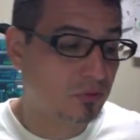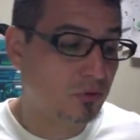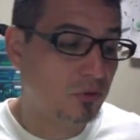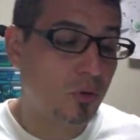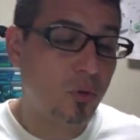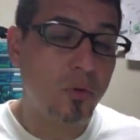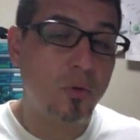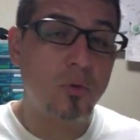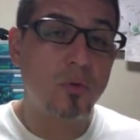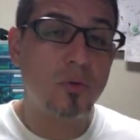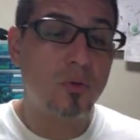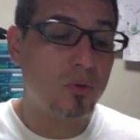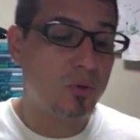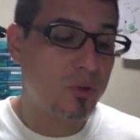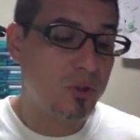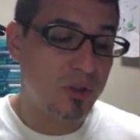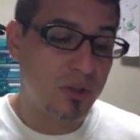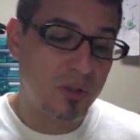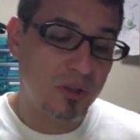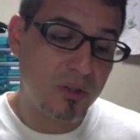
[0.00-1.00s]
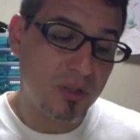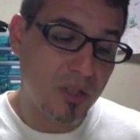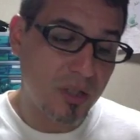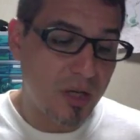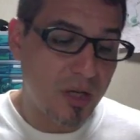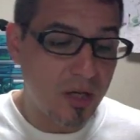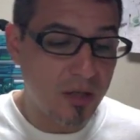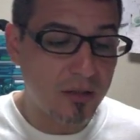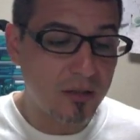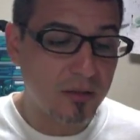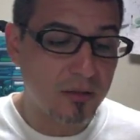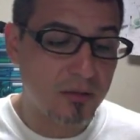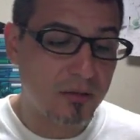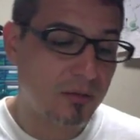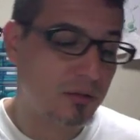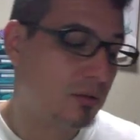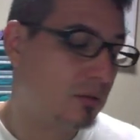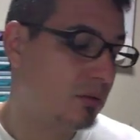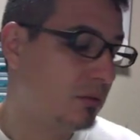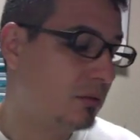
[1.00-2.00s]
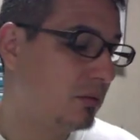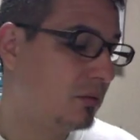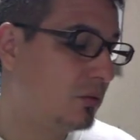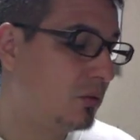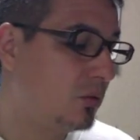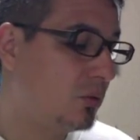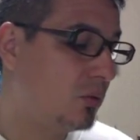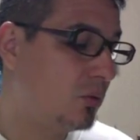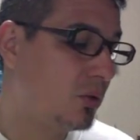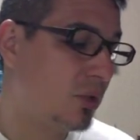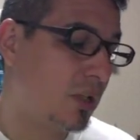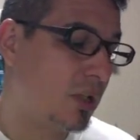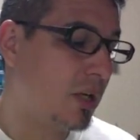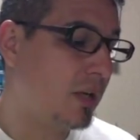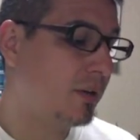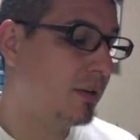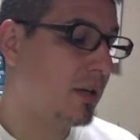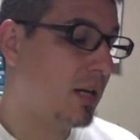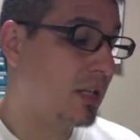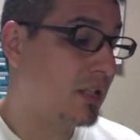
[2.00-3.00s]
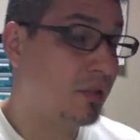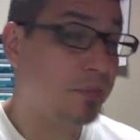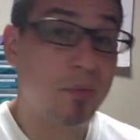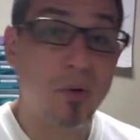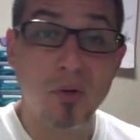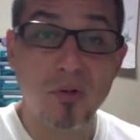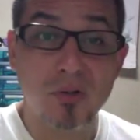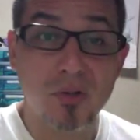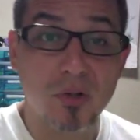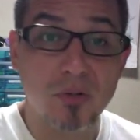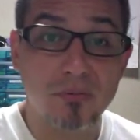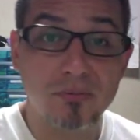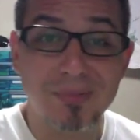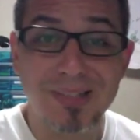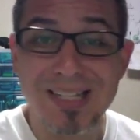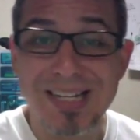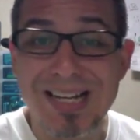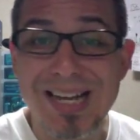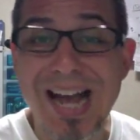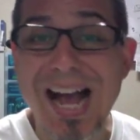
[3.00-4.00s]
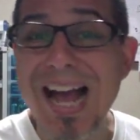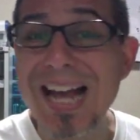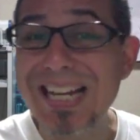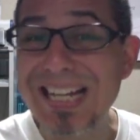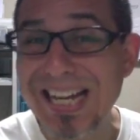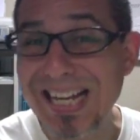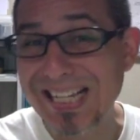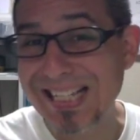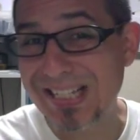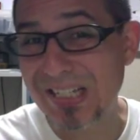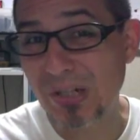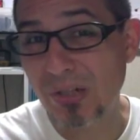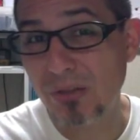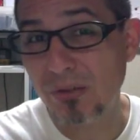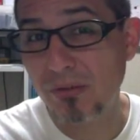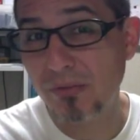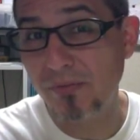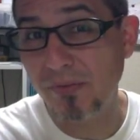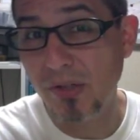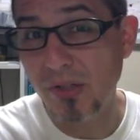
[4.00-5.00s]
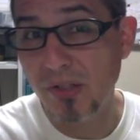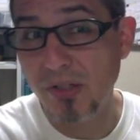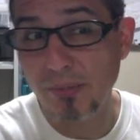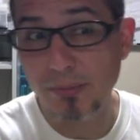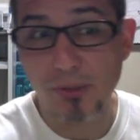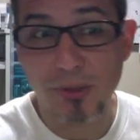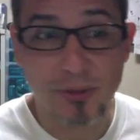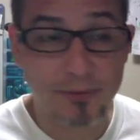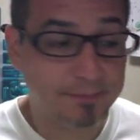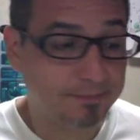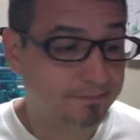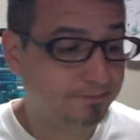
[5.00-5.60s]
So, kana? So, janai? I suppose so. I guess so. Very similar.